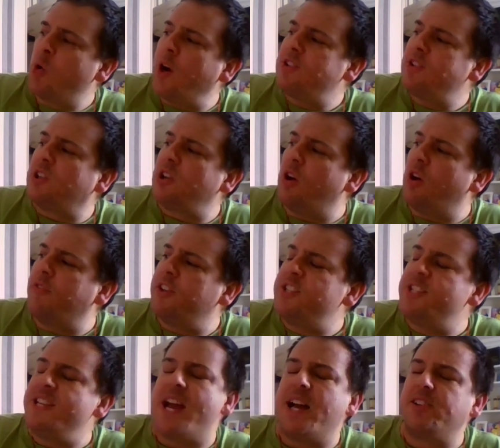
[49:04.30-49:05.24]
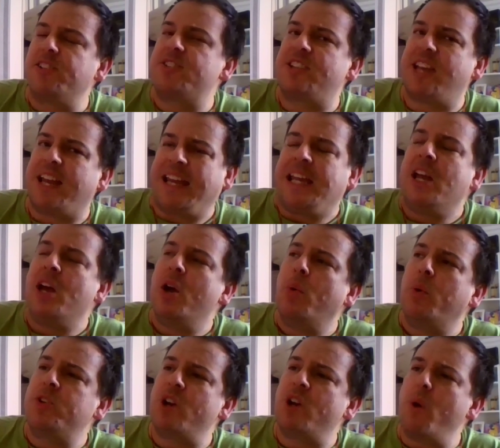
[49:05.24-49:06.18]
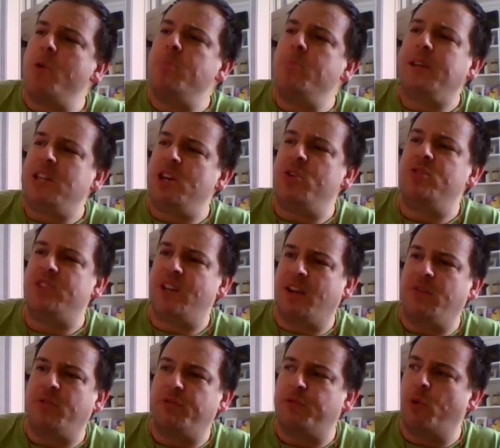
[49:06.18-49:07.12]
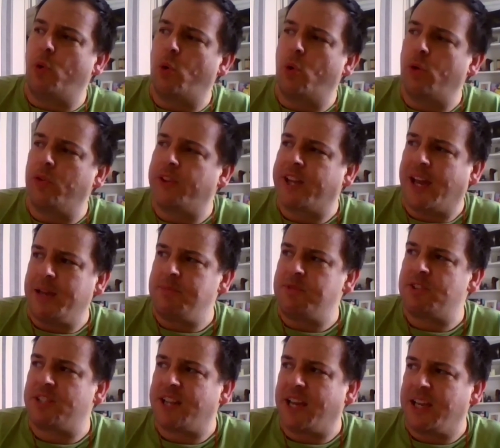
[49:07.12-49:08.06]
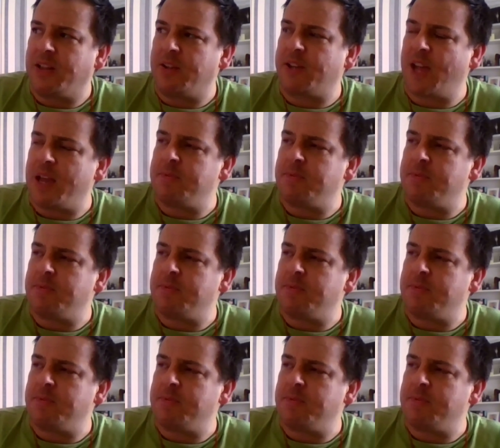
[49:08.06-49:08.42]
And quite a lot of the DLC, which I won't be using for the games today.